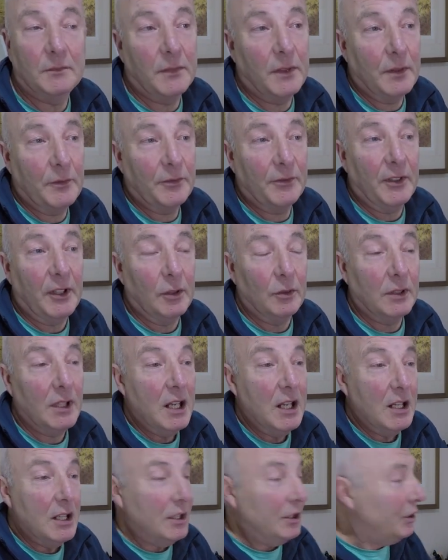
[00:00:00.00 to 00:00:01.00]
feel.
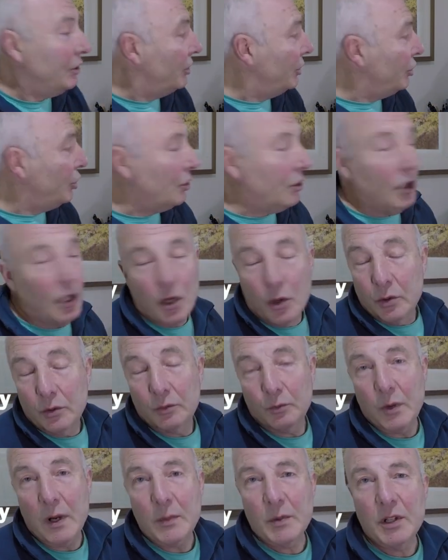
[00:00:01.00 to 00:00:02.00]
You can go on
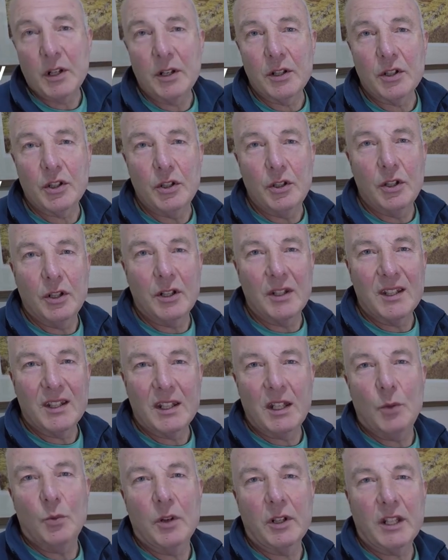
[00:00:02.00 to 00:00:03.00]
websites and you can
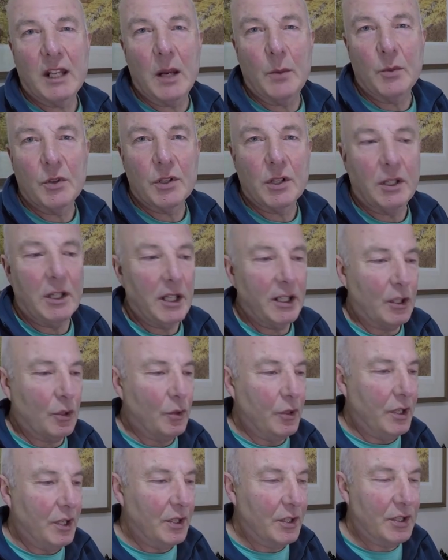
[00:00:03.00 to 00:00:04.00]
see what cameras are like, or
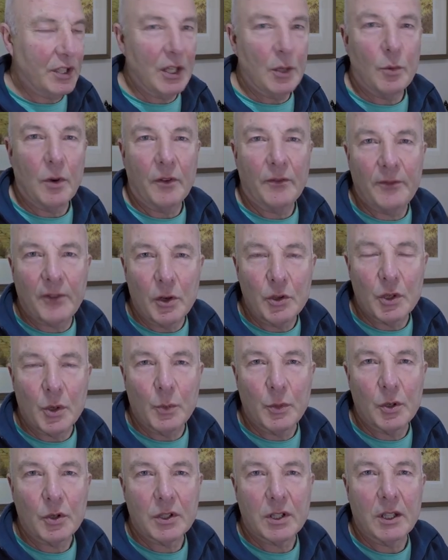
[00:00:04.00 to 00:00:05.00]
you can see what photo
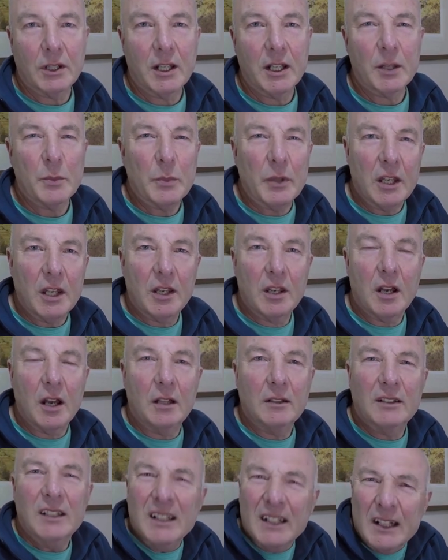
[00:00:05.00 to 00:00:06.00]
books are like, but you
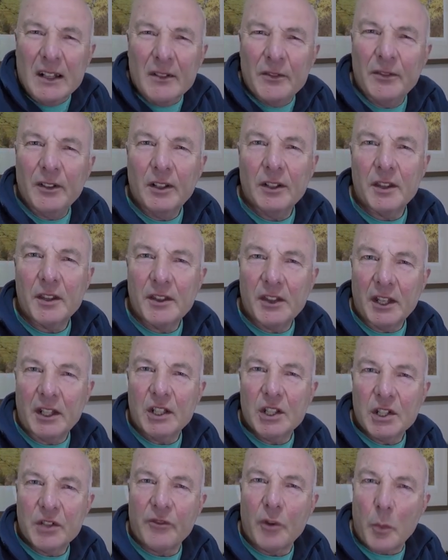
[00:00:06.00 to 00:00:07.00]
can't feel the
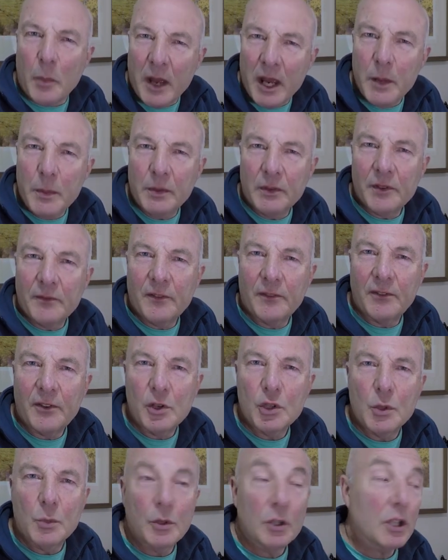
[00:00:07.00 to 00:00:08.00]
thickness of a paper of a
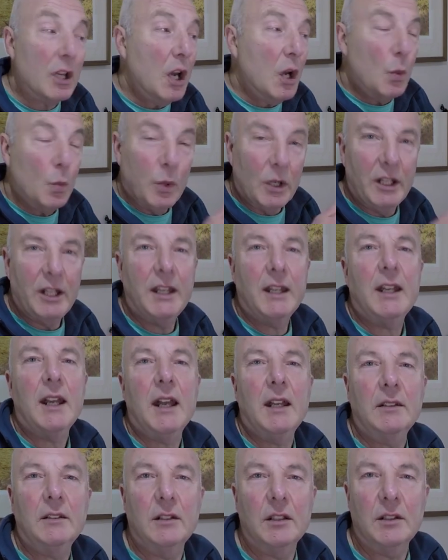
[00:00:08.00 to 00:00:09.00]
photo book. Well, you
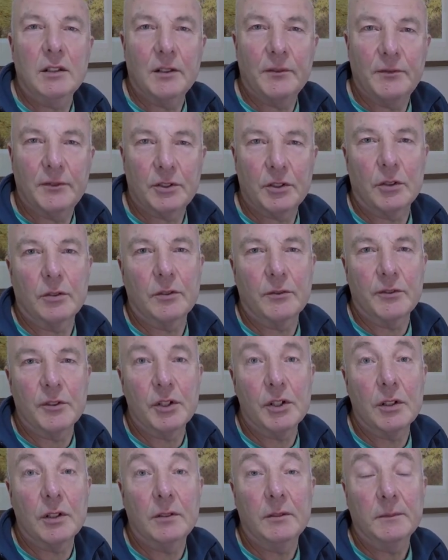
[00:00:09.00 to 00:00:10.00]
can at the photography
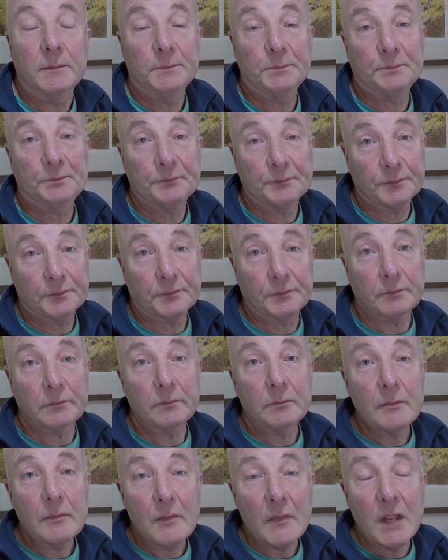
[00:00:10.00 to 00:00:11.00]
show.
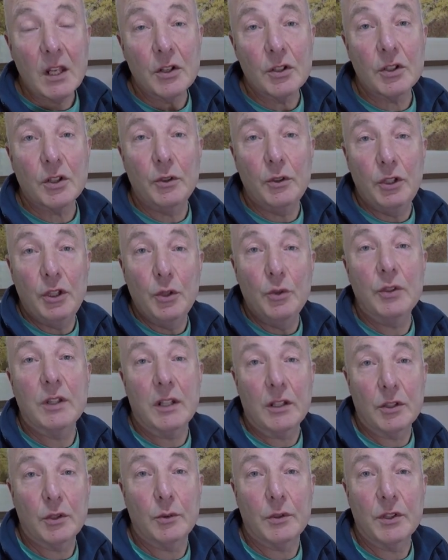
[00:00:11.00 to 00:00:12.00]
So use
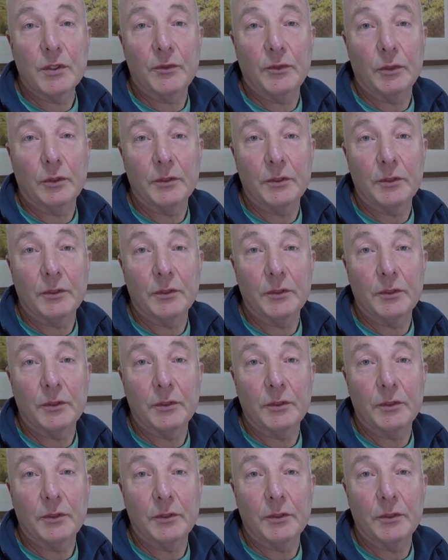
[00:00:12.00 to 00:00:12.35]
it to its full